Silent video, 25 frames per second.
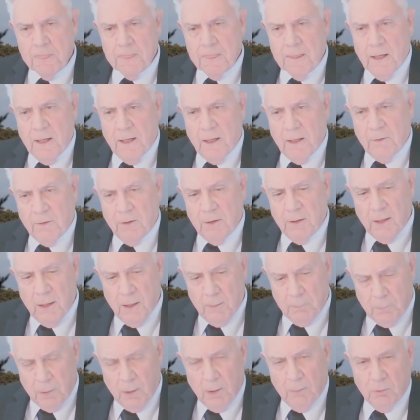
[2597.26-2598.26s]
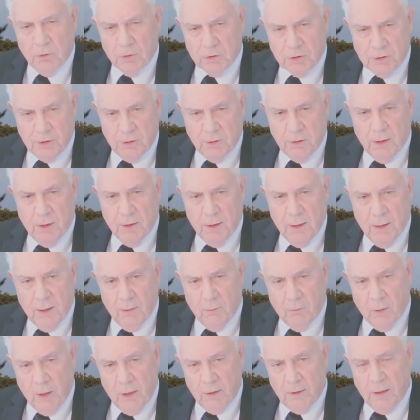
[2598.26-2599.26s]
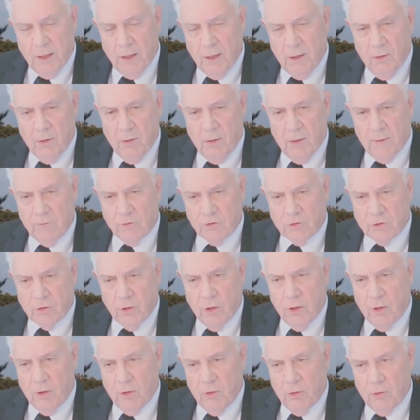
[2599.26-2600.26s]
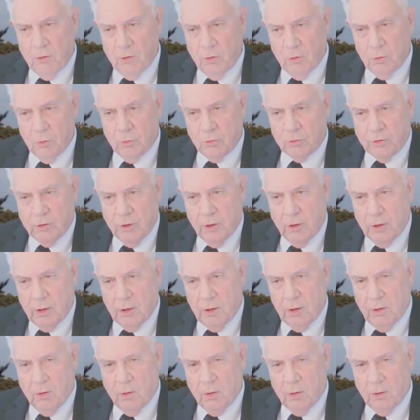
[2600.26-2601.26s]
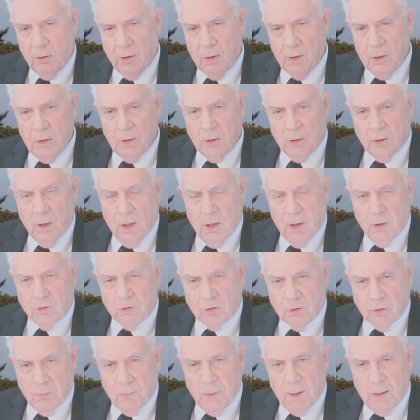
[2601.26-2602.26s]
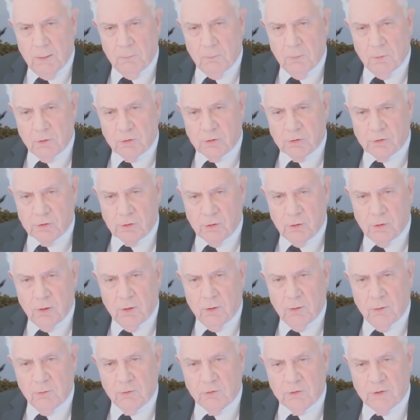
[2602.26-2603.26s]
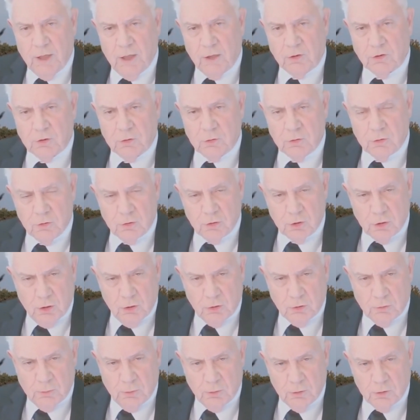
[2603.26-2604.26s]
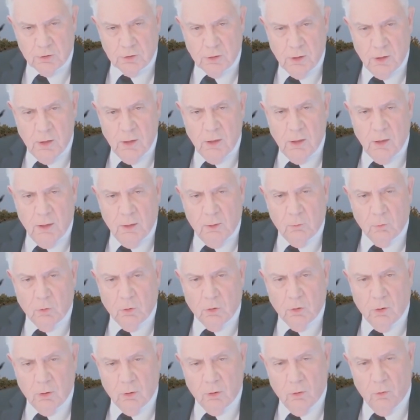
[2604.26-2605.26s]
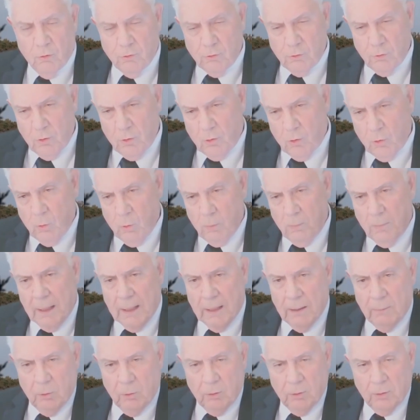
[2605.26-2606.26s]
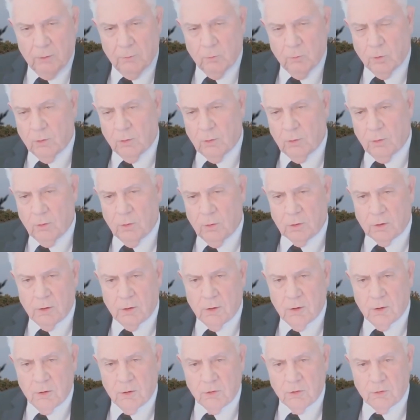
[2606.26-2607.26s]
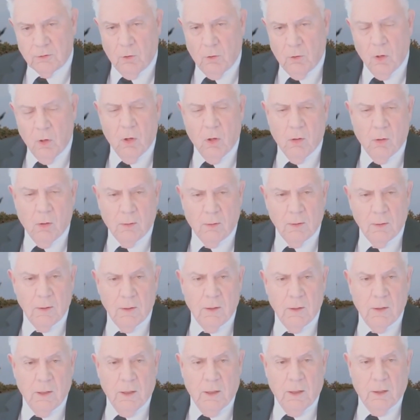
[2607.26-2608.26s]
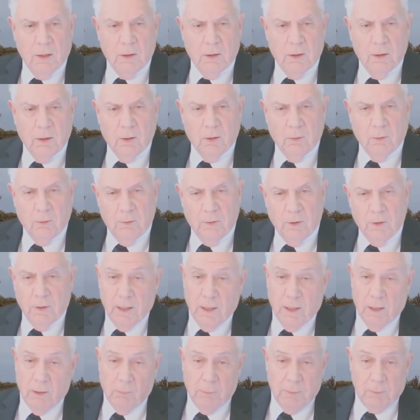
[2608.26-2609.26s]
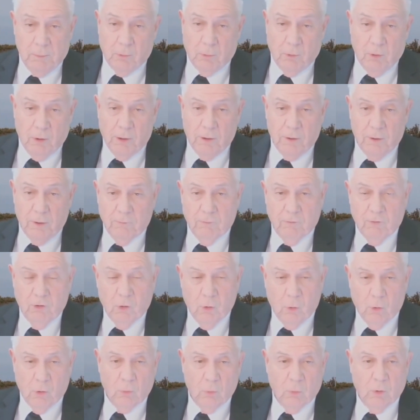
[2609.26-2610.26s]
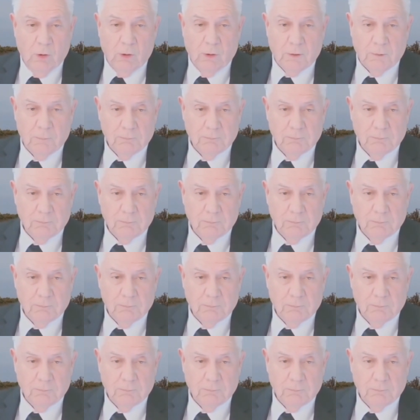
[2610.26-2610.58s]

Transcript: And then I published it. And I, right now I've started a new study on God's commandments, uh, statutes, and judgments and we're going to go through the whole Bible and we're going to look at His law, and uh, then that'll be printed as the Lord willing.